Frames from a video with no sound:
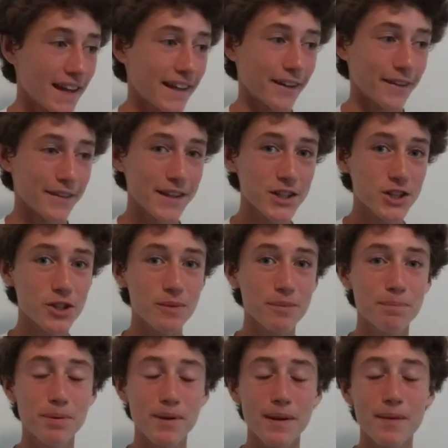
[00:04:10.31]
Now this
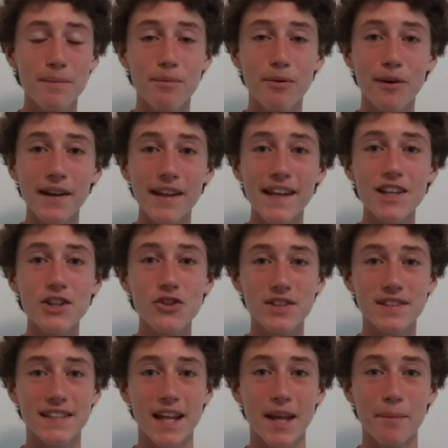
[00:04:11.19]
should be pretty
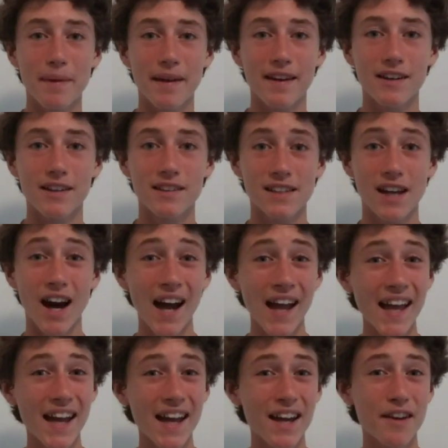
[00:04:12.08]
interesting because I
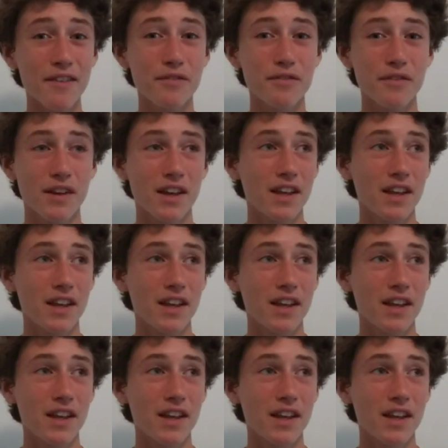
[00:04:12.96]
have